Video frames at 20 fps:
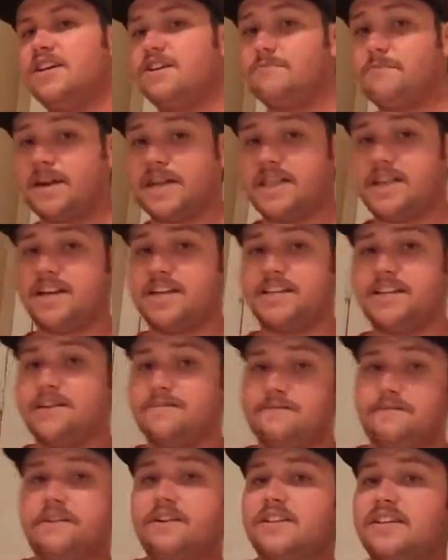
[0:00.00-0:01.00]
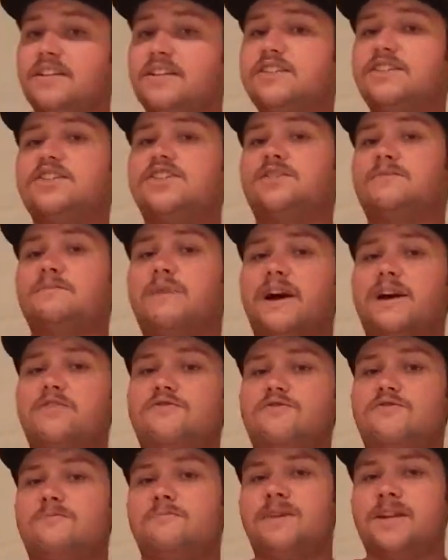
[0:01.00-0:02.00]
You might think different. This is just my
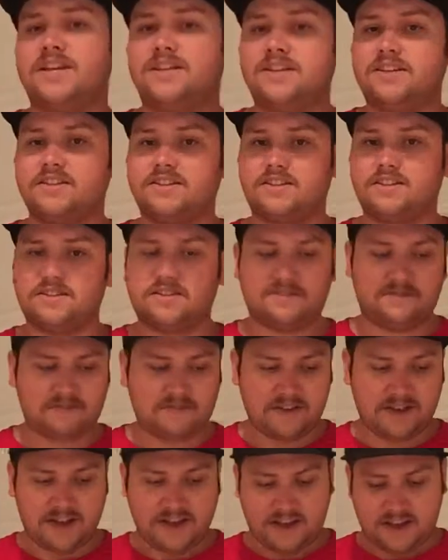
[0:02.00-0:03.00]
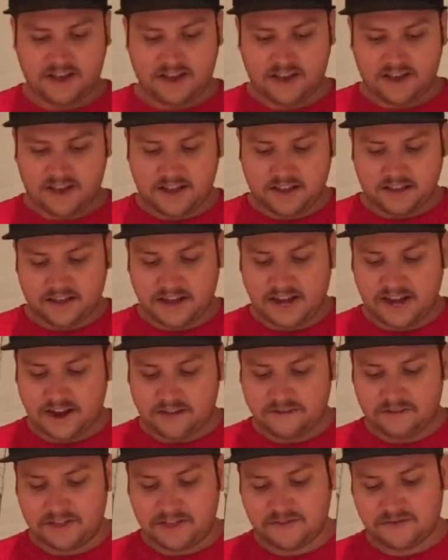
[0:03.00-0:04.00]
own opinion, so take
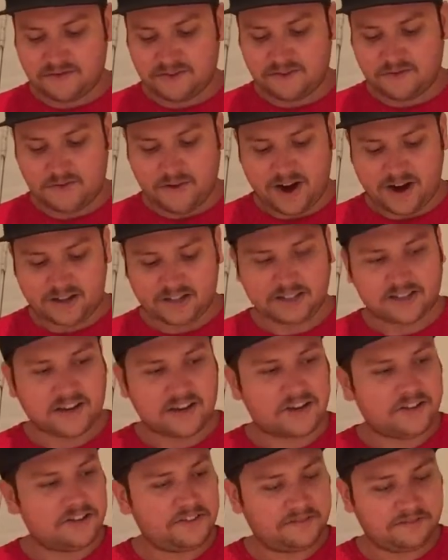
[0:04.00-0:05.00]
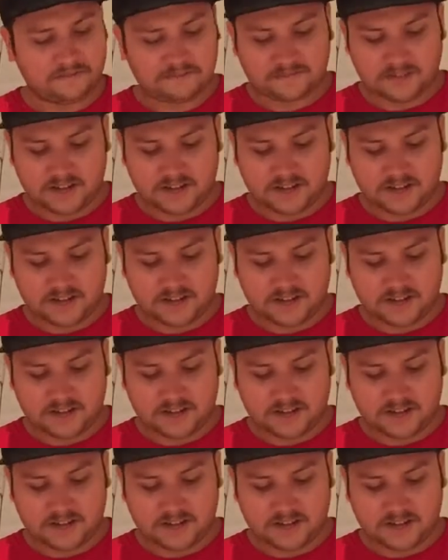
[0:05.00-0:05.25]
everything with a grain of salt.